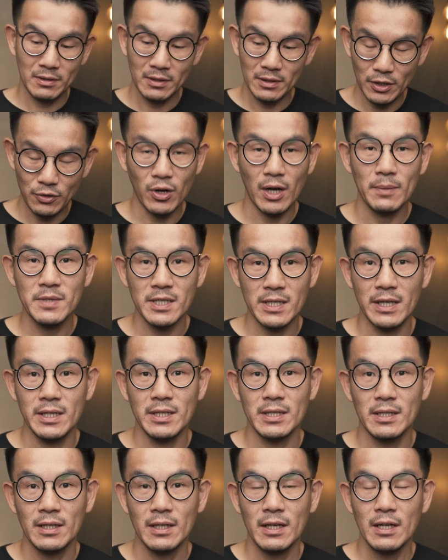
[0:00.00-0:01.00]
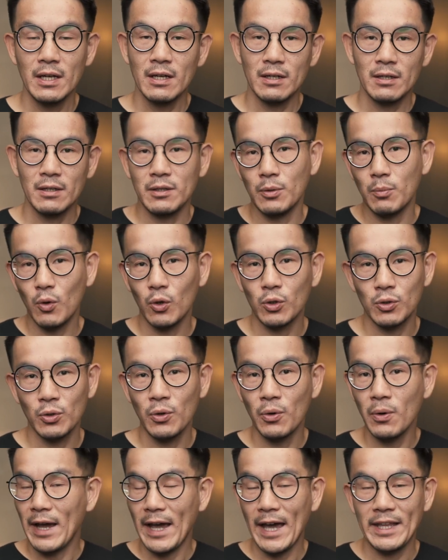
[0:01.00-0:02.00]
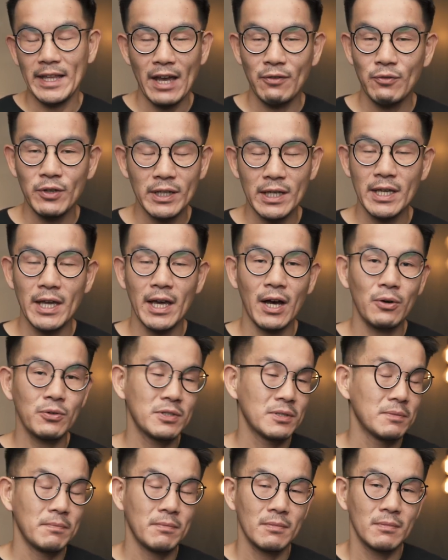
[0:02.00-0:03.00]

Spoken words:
The drum size, the motor, and everything else,